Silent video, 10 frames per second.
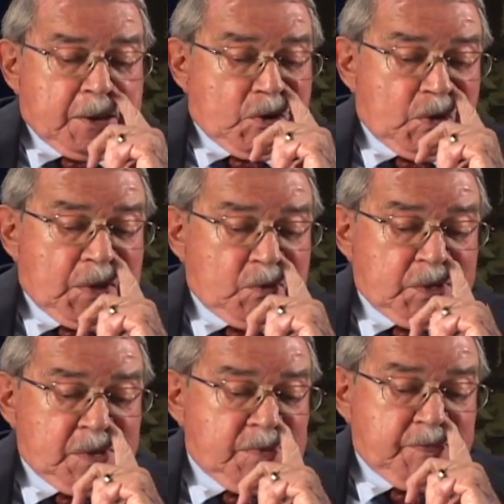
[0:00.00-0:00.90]
no, it
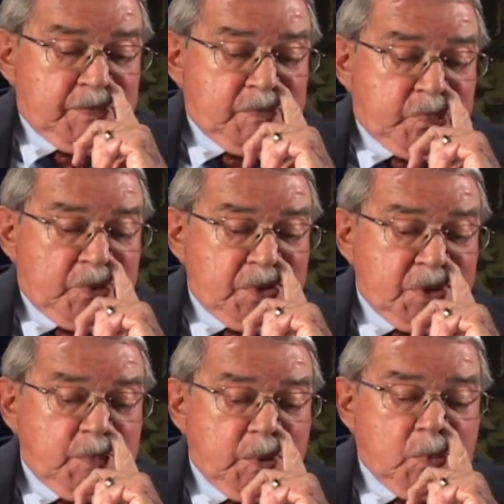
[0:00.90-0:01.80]
was pretty
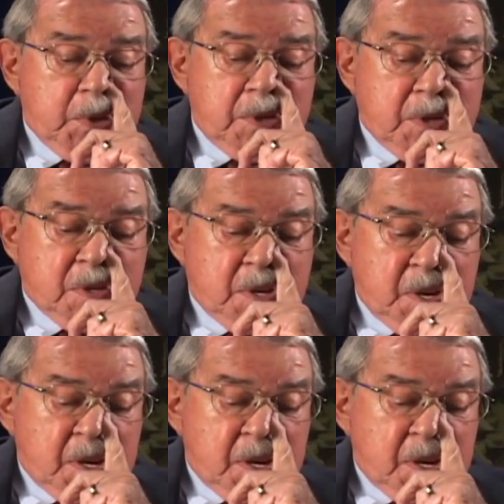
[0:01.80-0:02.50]
simple. We just